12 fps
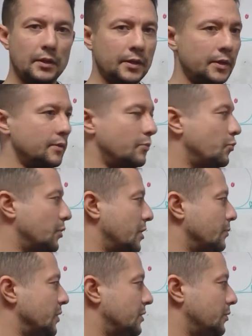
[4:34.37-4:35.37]
another
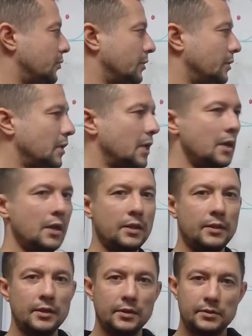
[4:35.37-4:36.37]
working material.
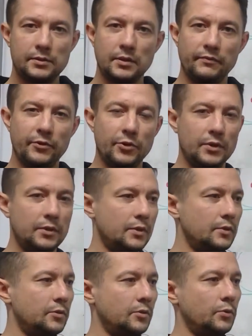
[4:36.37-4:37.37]
Then it's converted
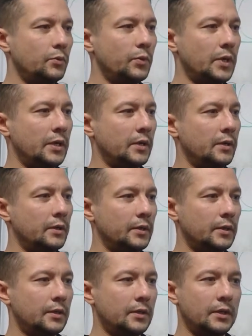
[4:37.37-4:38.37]
into
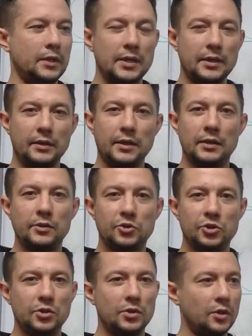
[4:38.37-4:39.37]
kinetic
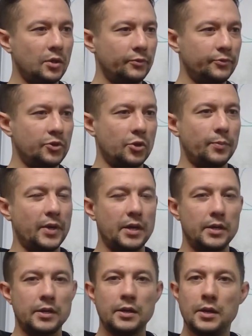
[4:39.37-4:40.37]
energy of
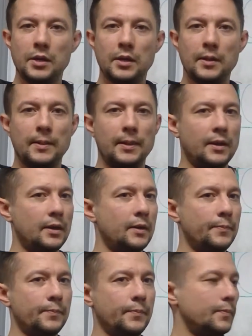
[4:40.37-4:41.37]
turbine.
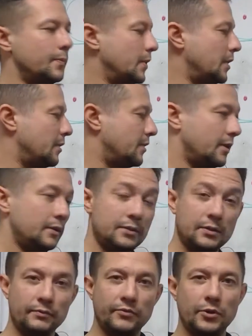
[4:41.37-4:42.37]
Then
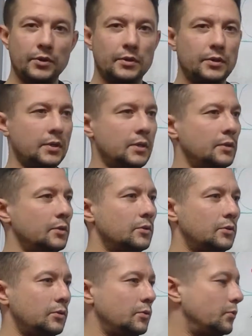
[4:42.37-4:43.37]
it's converted
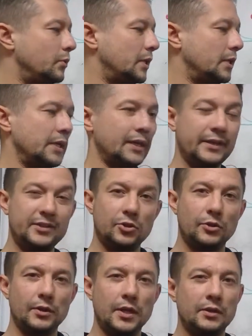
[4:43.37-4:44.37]
into an
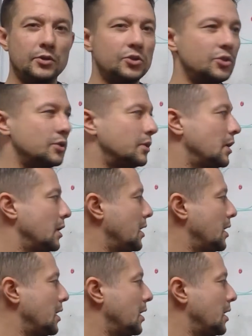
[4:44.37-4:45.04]
electrical energy.